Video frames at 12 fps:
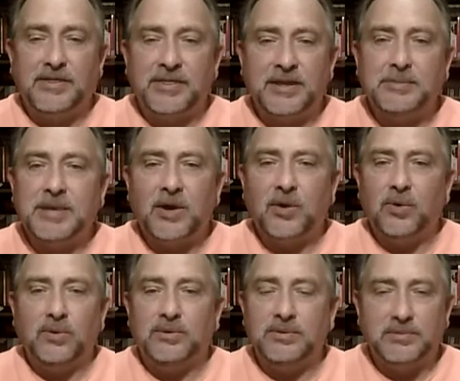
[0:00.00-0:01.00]
Think about,
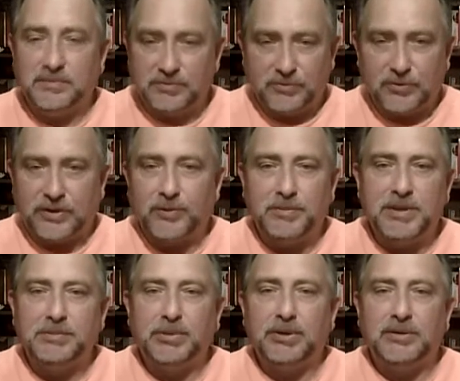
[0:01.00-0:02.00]
try to
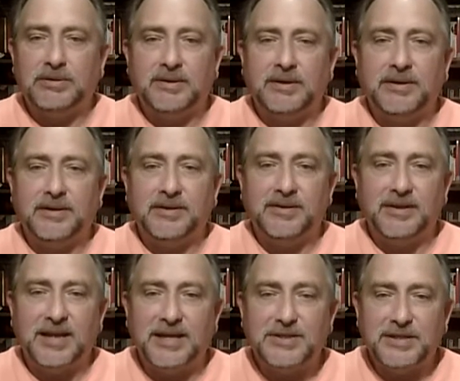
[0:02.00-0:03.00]
remember the
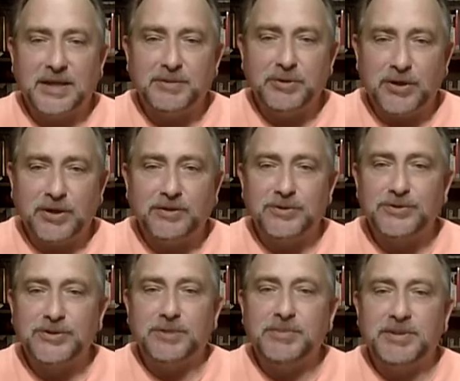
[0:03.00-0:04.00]
last time you colored
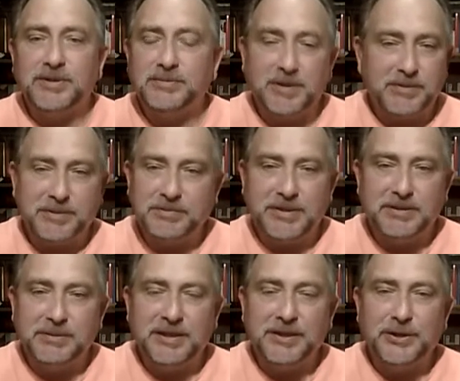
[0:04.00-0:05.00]
something, maybe
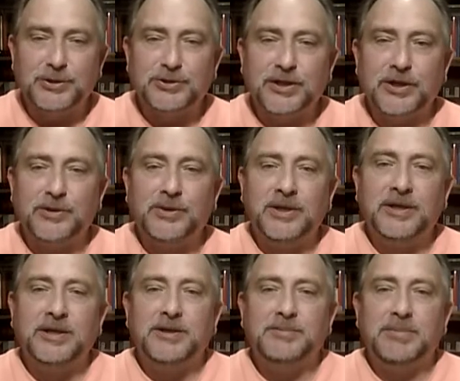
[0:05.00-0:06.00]
many, many years ago.
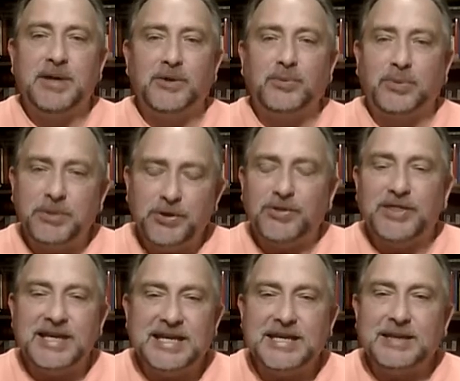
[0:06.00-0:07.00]
But what were you
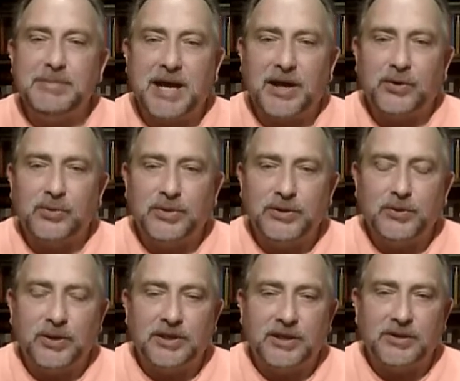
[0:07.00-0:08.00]
thinking about when you
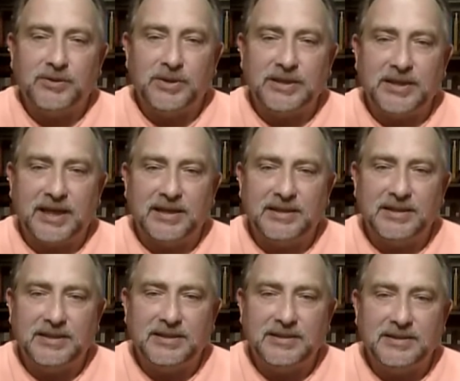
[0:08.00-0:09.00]
were coloring that?
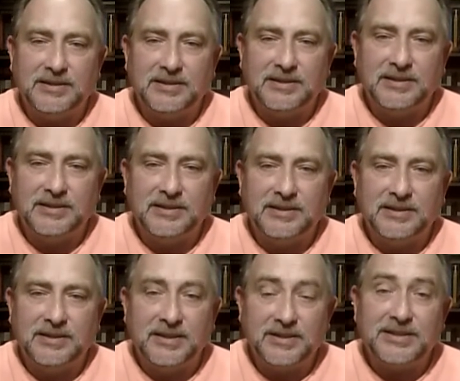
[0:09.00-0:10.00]

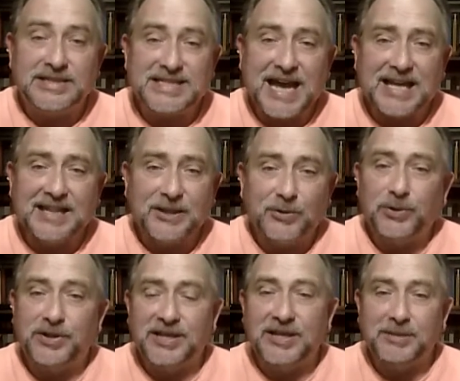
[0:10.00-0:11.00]
Yes, exactly. You
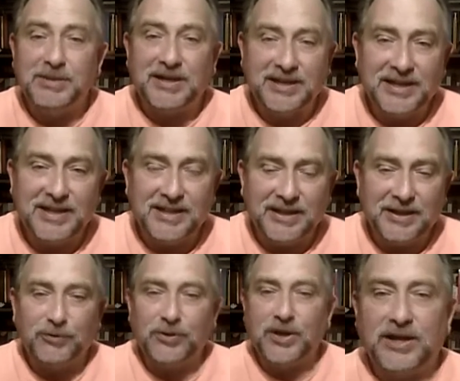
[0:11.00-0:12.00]
weren't thinking about anything.
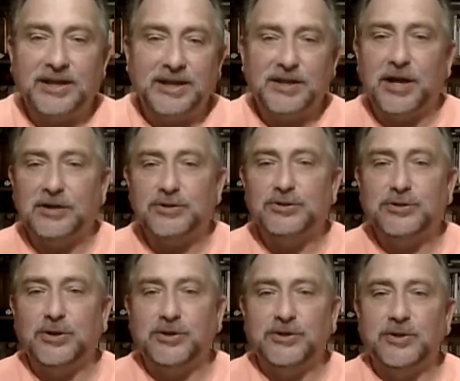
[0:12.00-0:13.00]
If any conscious
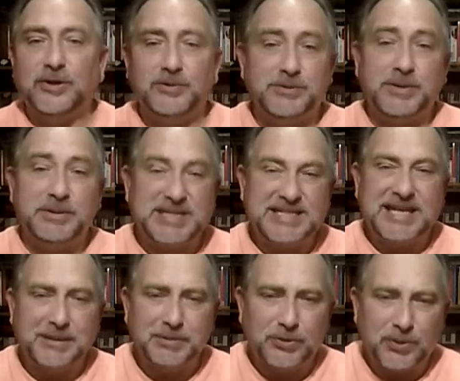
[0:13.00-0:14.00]
thought at all, it was maybe
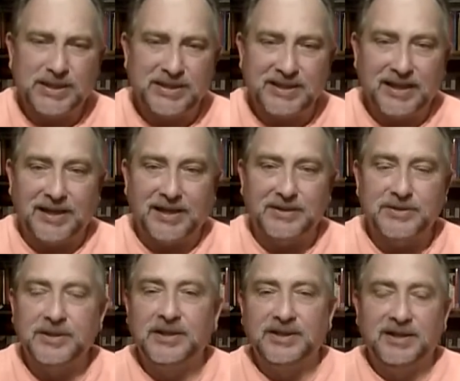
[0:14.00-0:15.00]
stay between the lines,
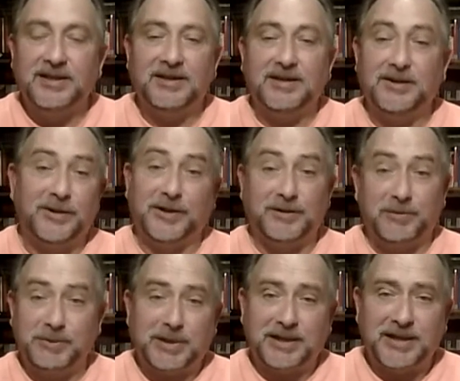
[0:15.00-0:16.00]
and not
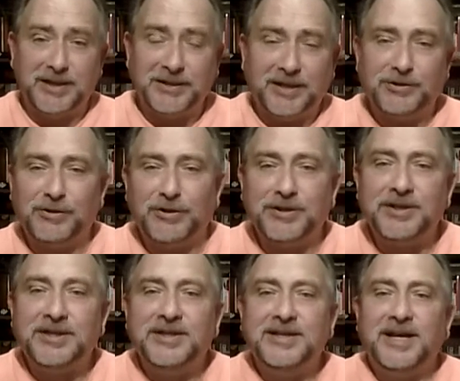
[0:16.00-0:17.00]
everybody had that thought.
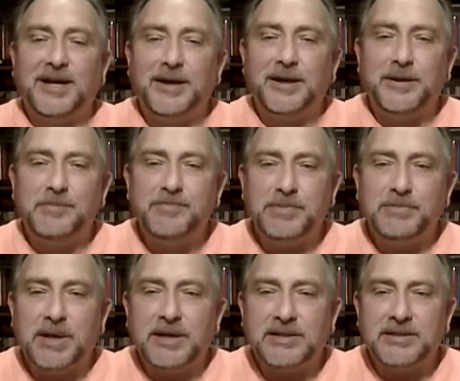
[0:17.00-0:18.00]

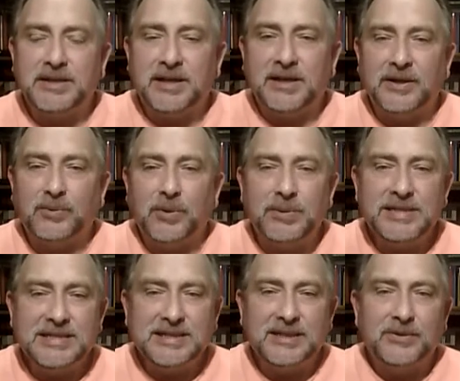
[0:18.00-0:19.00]
But what we
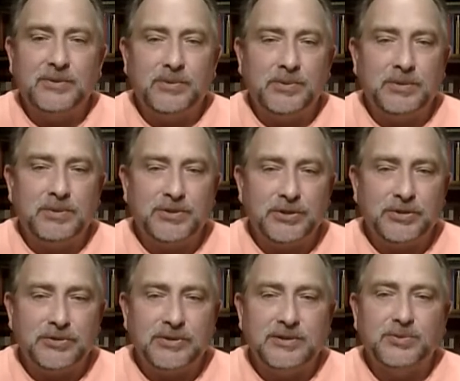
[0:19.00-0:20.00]
did when we were
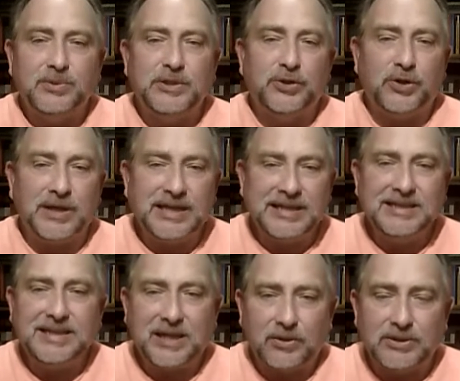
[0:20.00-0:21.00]
children is we
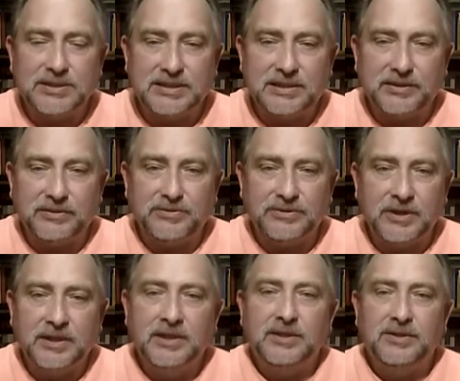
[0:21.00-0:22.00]
trained ourselves
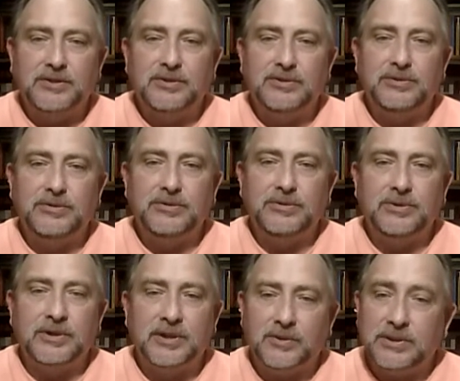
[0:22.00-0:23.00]

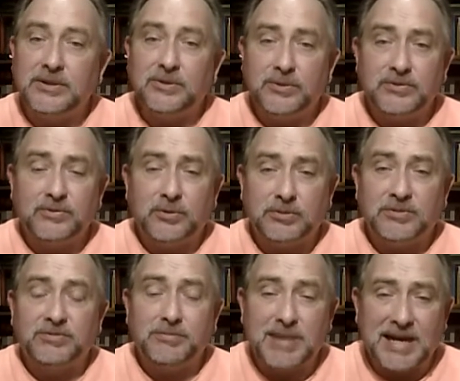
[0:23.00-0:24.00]
to go into a form
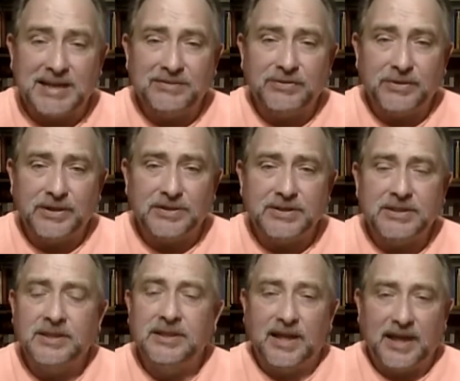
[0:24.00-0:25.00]
of mindfulness
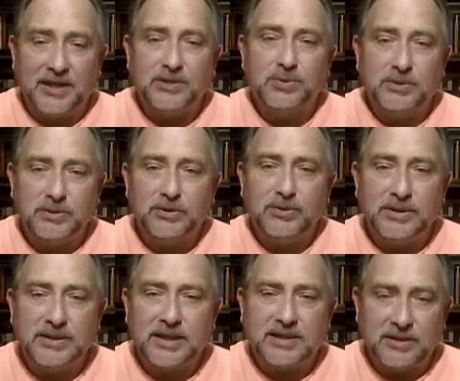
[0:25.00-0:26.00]
as we were
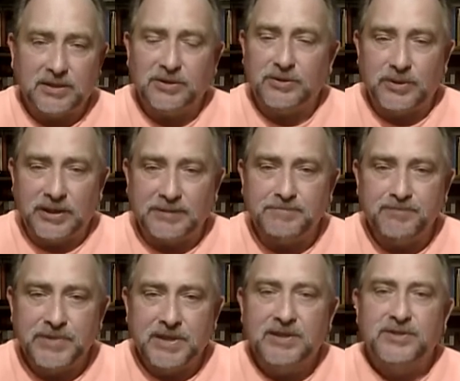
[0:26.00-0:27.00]
doing that coloring.
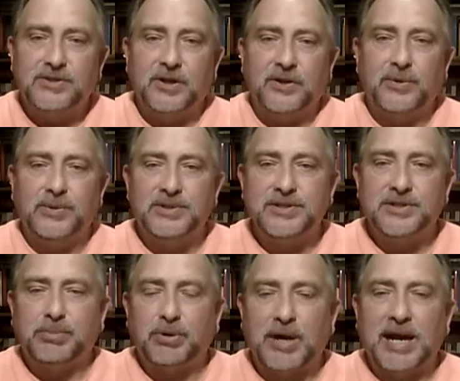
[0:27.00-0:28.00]
So this is a
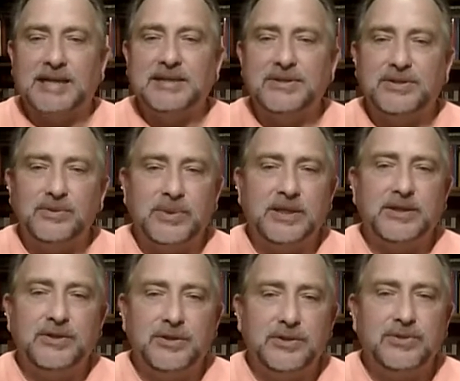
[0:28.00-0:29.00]
practice that we
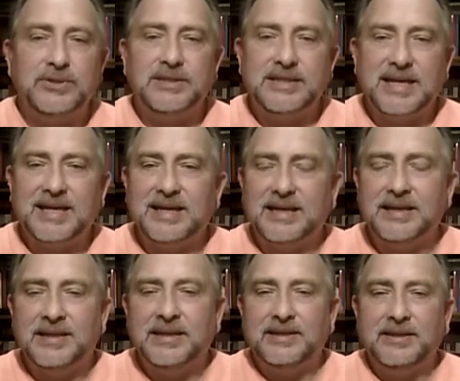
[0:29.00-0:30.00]
can use today.
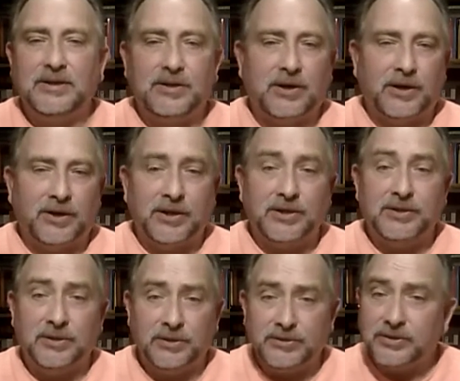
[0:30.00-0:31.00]
There are
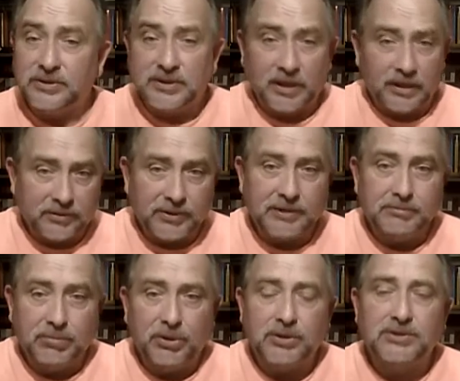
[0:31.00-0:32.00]
adult coloring
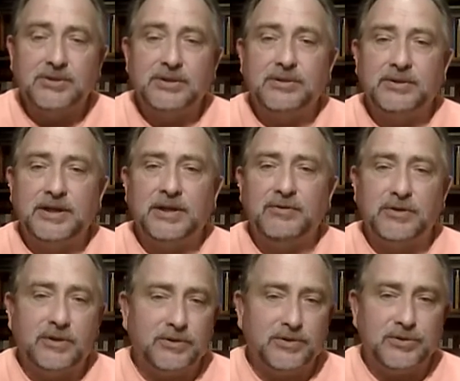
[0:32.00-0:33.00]
books that are there. If you
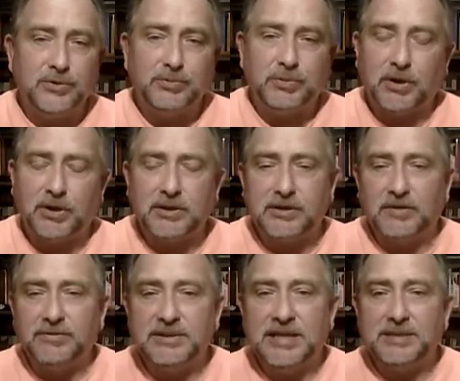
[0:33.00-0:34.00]
go to the supermarket,
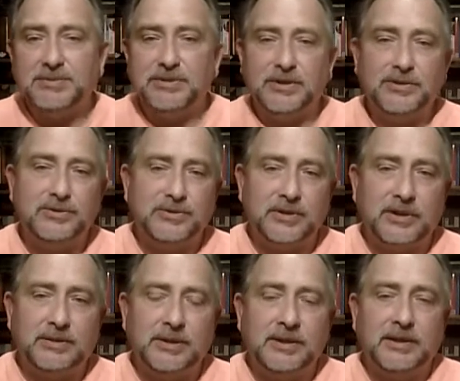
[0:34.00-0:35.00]
oftentimes those
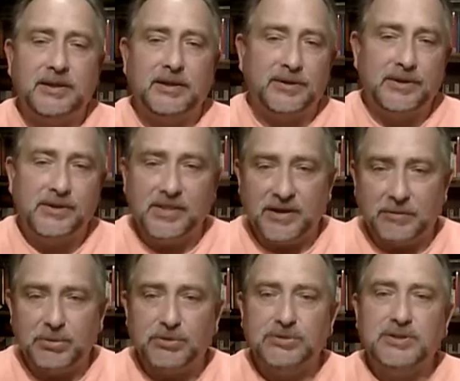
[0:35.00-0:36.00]
are in their
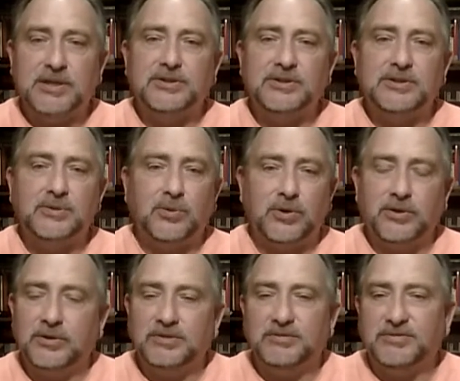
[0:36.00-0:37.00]
book section, or
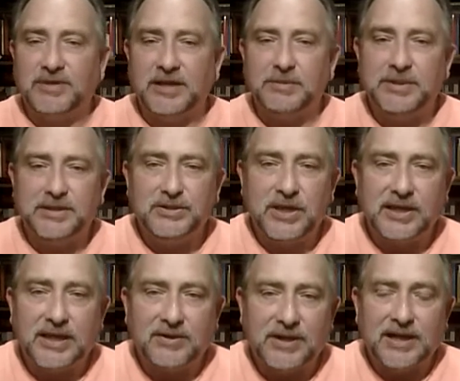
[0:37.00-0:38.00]
you'll even find them in the
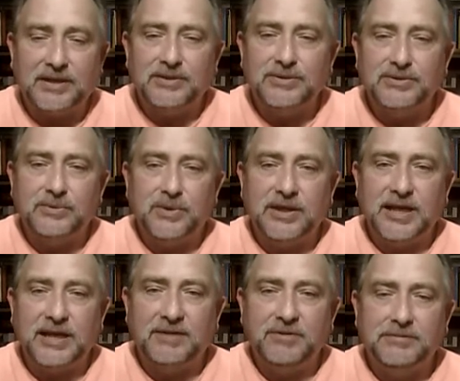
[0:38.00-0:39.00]
checkout aisles and what
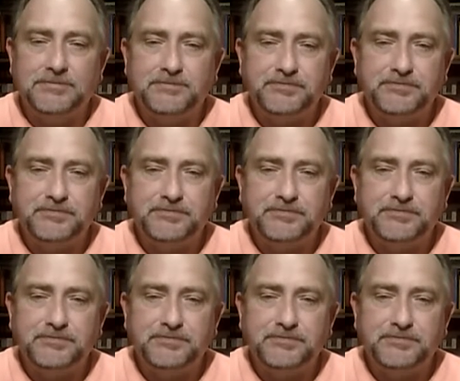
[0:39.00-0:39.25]
have you.